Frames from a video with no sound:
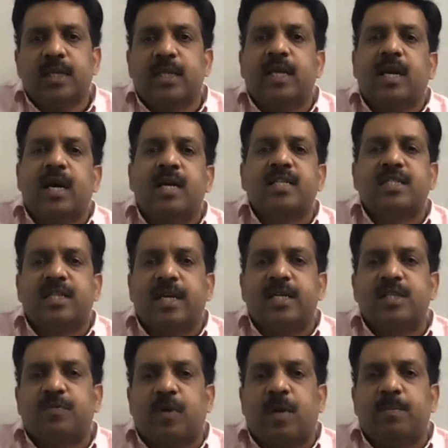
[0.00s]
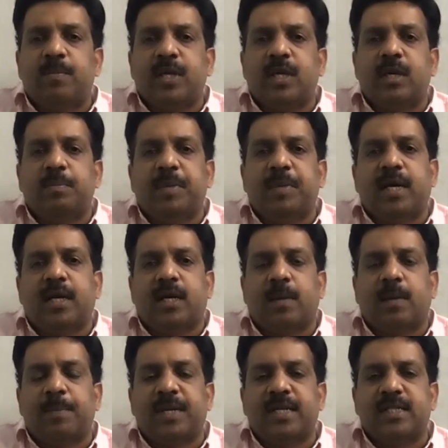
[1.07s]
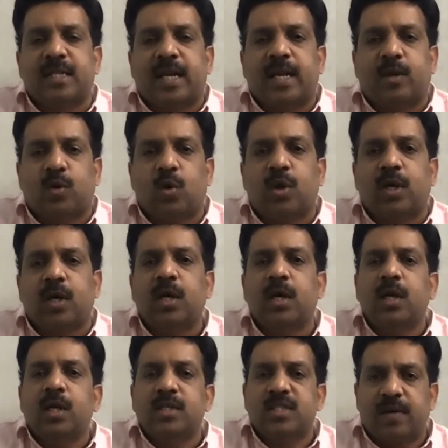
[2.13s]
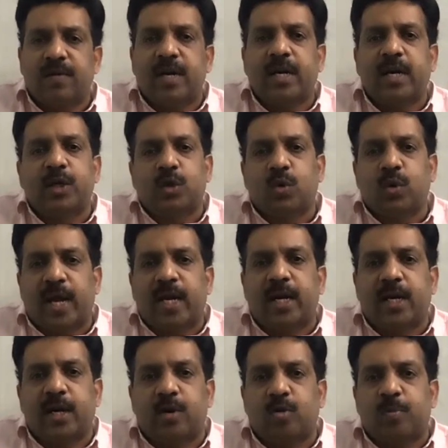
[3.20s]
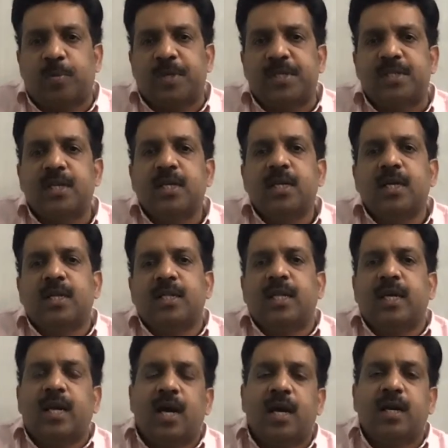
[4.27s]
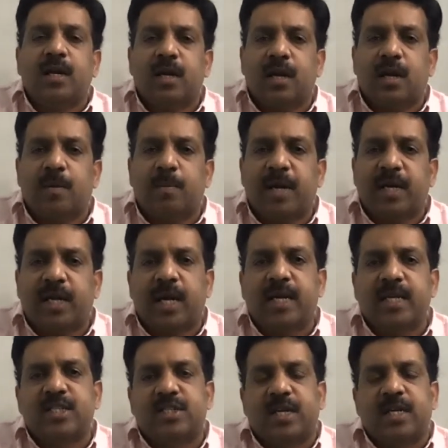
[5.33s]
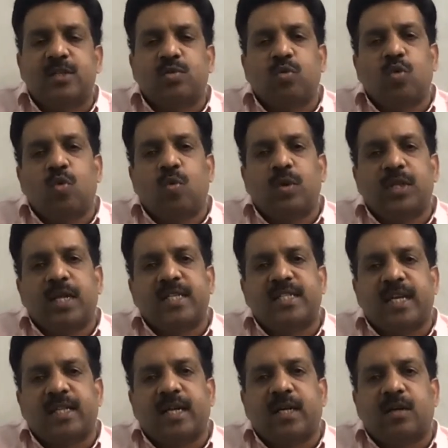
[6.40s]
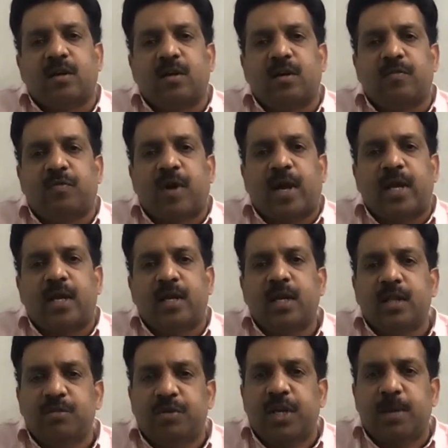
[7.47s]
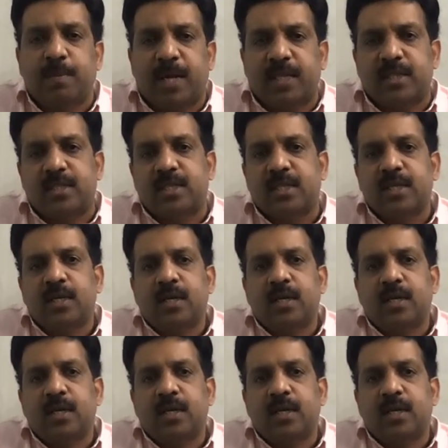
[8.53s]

There are stents from the bigger companies like Cook 700 to 900 rupees. There are uh, metallic stents who they say that uh, five three months.